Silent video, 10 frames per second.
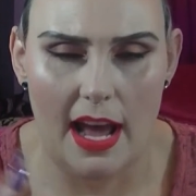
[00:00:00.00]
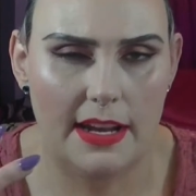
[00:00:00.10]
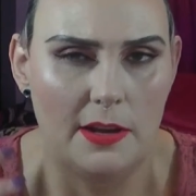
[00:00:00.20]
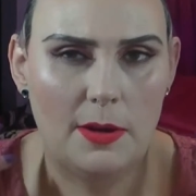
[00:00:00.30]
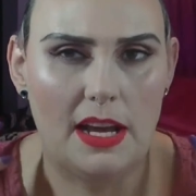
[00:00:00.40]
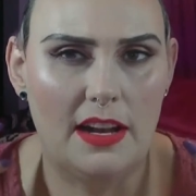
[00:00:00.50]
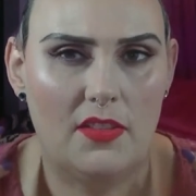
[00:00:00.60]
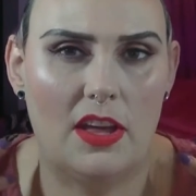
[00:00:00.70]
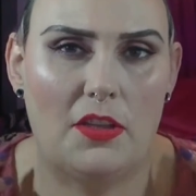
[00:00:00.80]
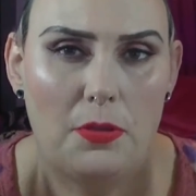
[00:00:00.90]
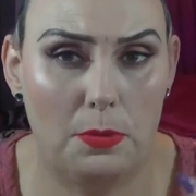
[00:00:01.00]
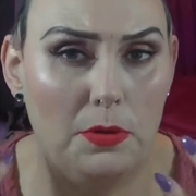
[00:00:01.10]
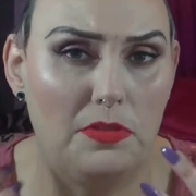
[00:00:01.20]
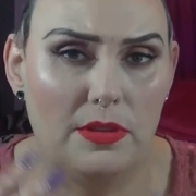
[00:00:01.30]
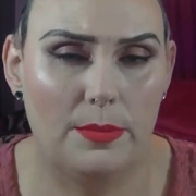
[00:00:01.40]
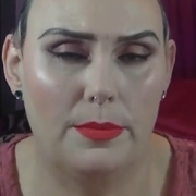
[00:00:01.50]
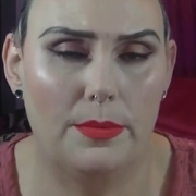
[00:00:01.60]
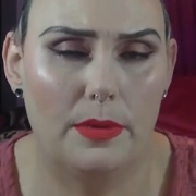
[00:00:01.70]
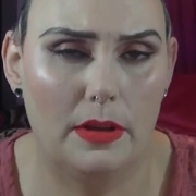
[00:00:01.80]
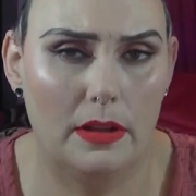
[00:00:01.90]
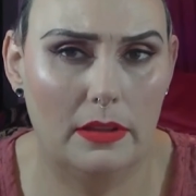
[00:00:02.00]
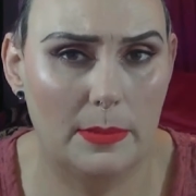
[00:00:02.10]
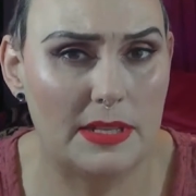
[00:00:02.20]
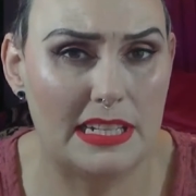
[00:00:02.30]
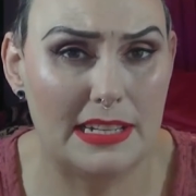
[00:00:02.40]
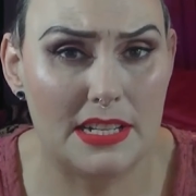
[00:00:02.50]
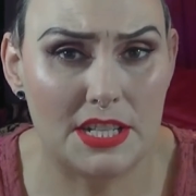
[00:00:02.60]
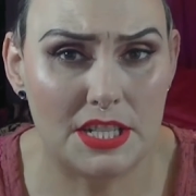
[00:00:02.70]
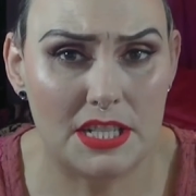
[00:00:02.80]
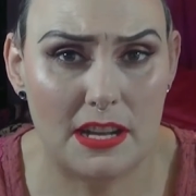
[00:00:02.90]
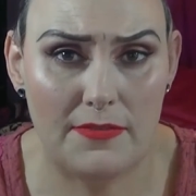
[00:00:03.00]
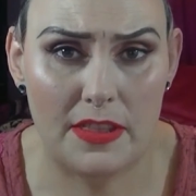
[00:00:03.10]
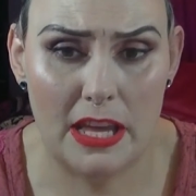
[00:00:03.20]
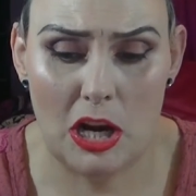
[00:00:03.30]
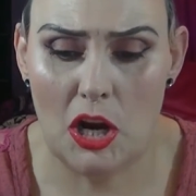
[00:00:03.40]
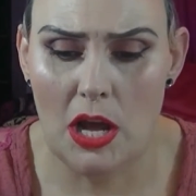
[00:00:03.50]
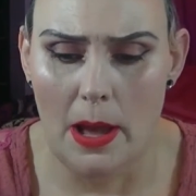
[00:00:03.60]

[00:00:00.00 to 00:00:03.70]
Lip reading: I know I kind of like threw some limited edition stuff in there,